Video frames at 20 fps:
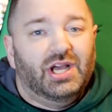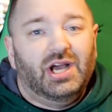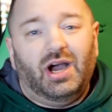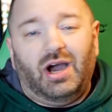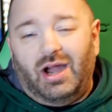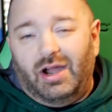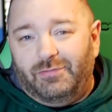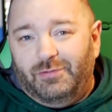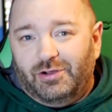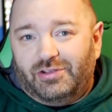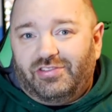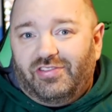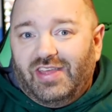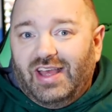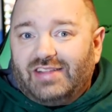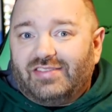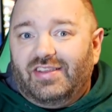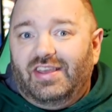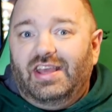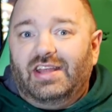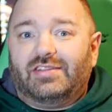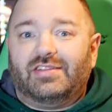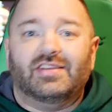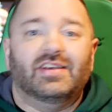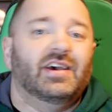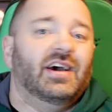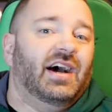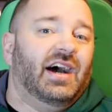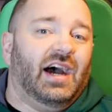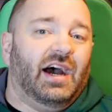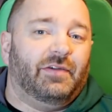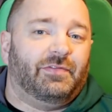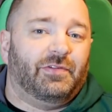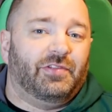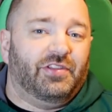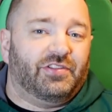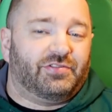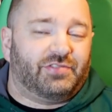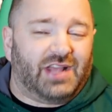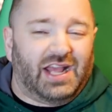All right, folks, that's it for
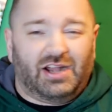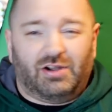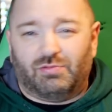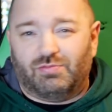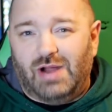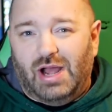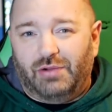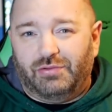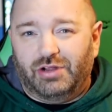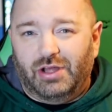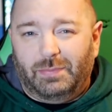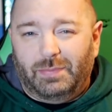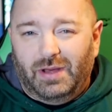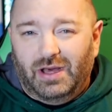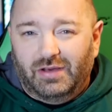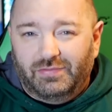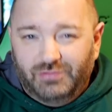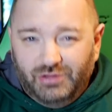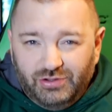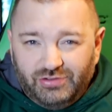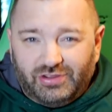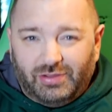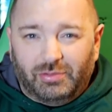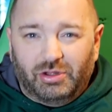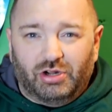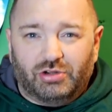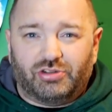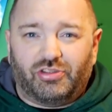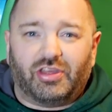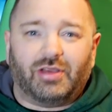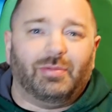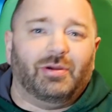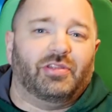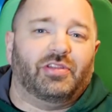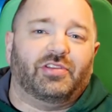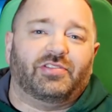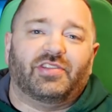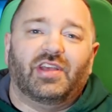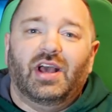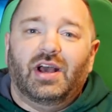this kind of roundup of news. Let me know what you think about
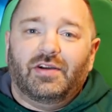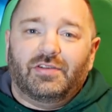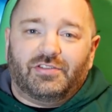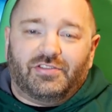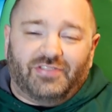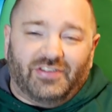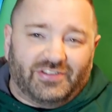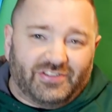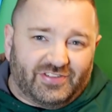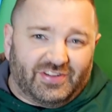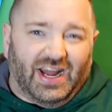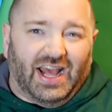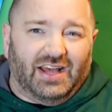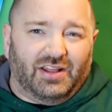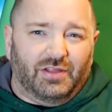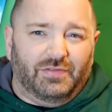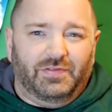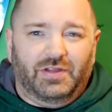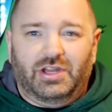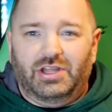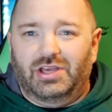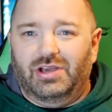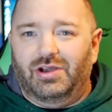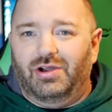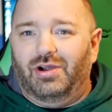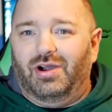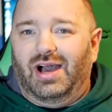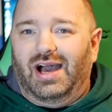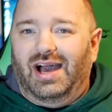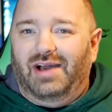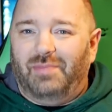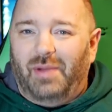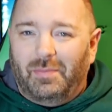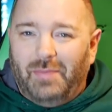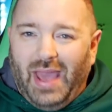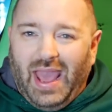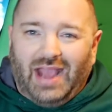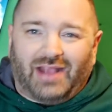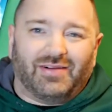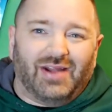this style of video, my
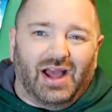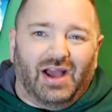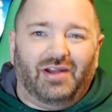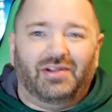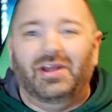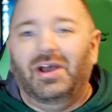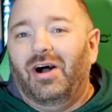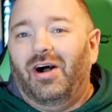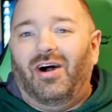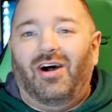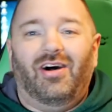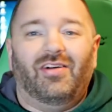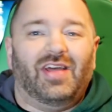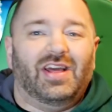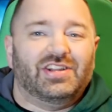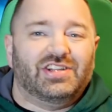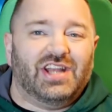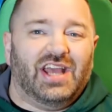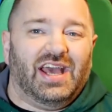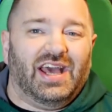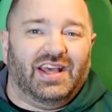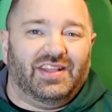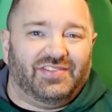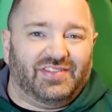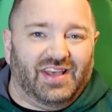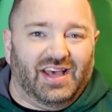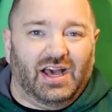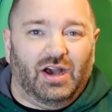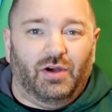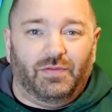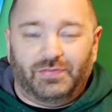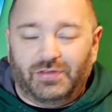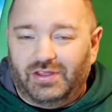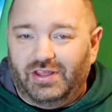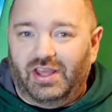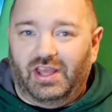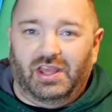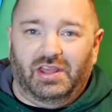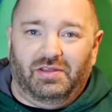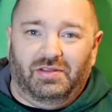background, all that jazz. Hopefully
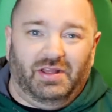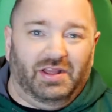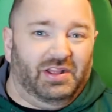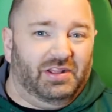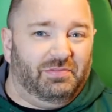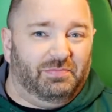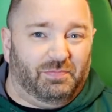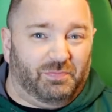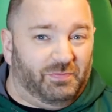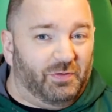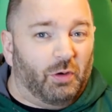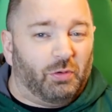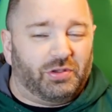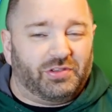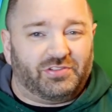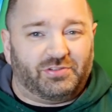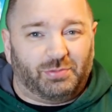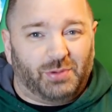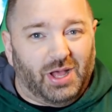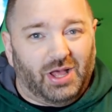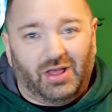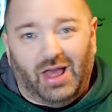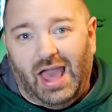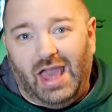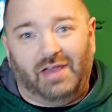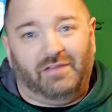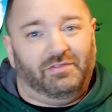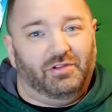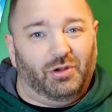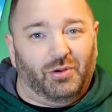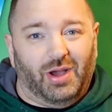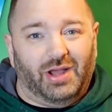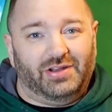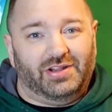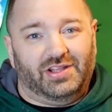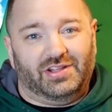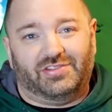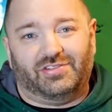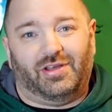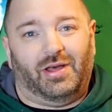it focused well. I have no idea
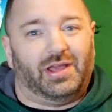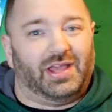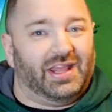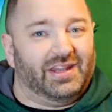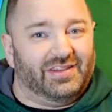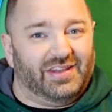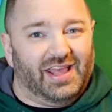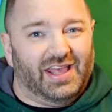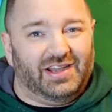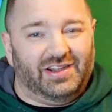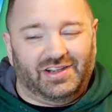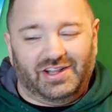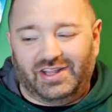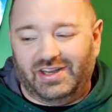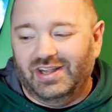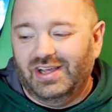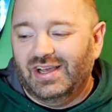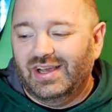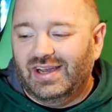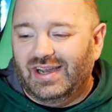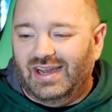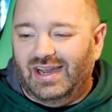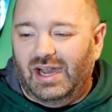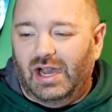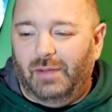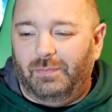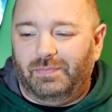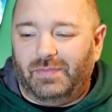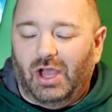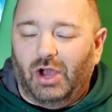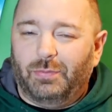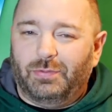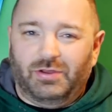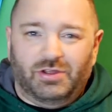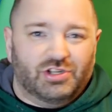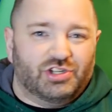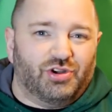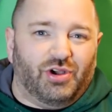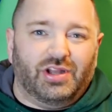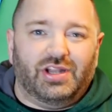until I get into editing. I hope you
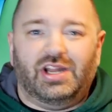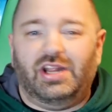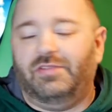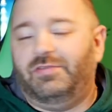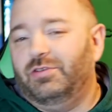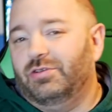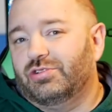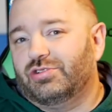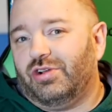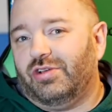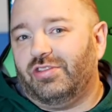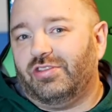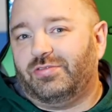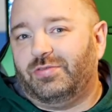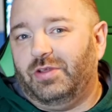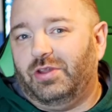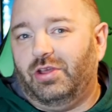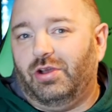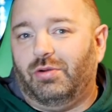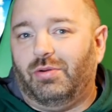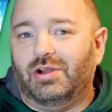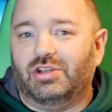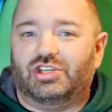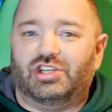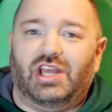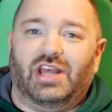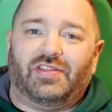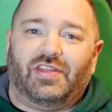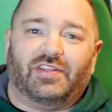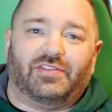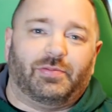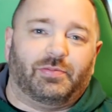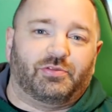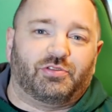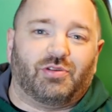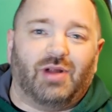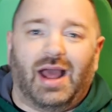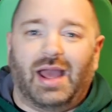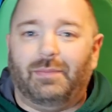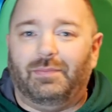enjoyed it. If you enjoyed this video, why don't you hit that
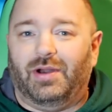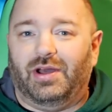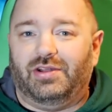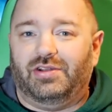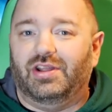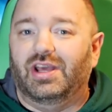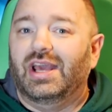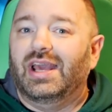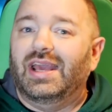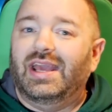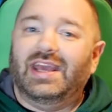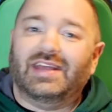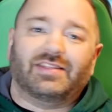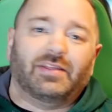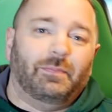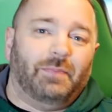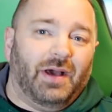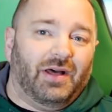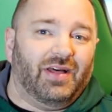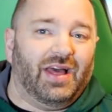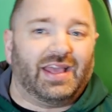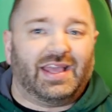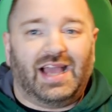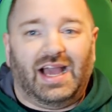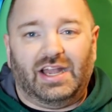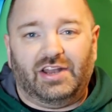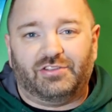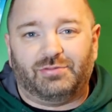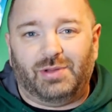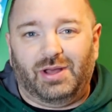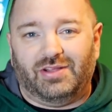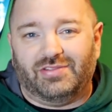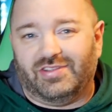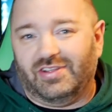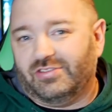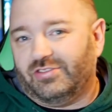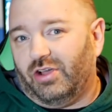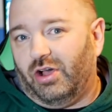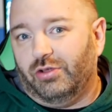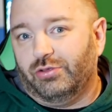subscribe button, hit the bell icon as well, set
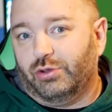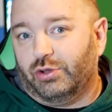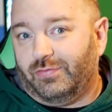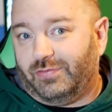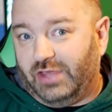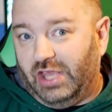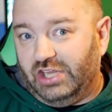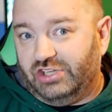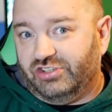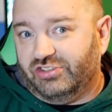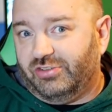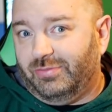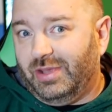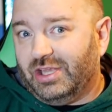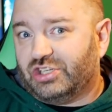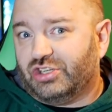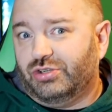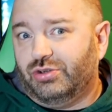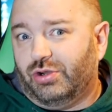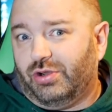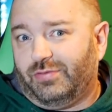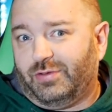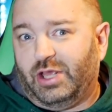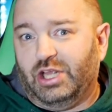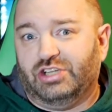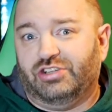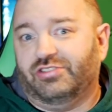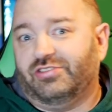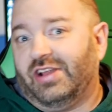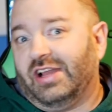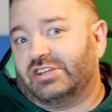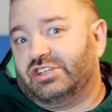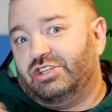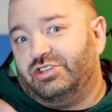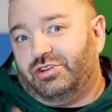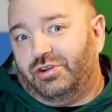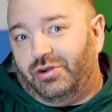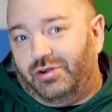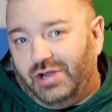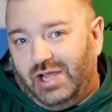it to all notifications, and make sure notifications are actually
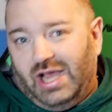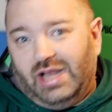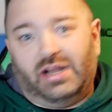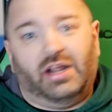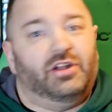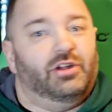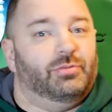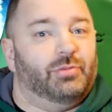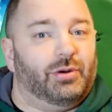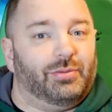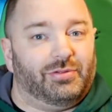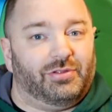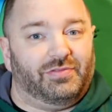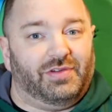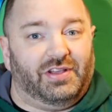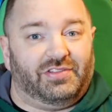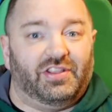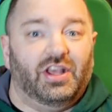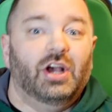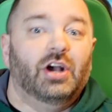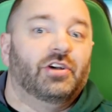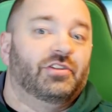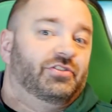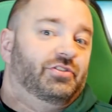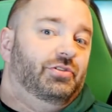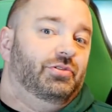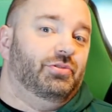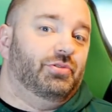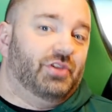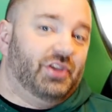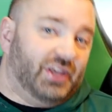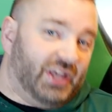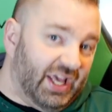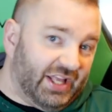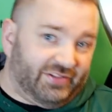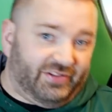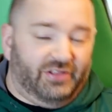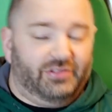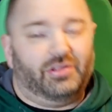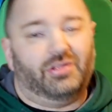turned on your mobile device so you
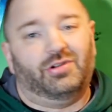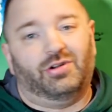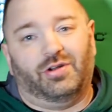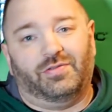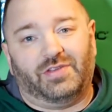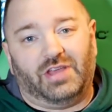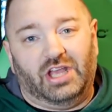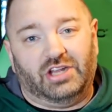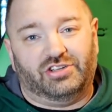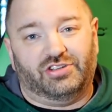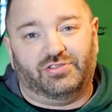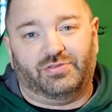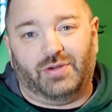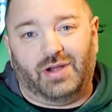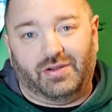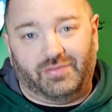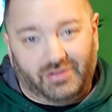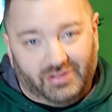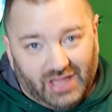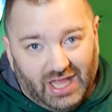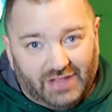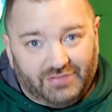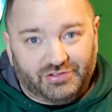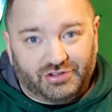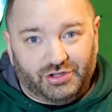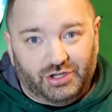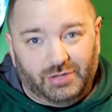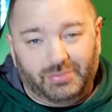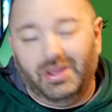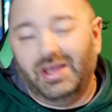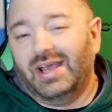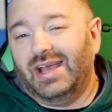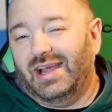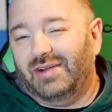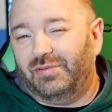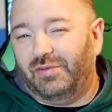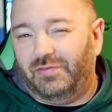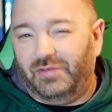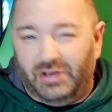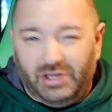get the notifications for every live stream,
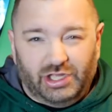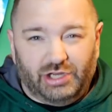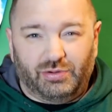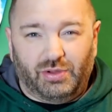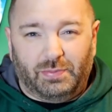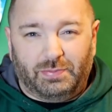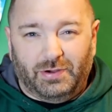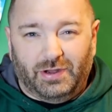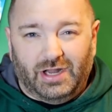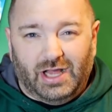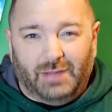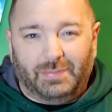every video we put up.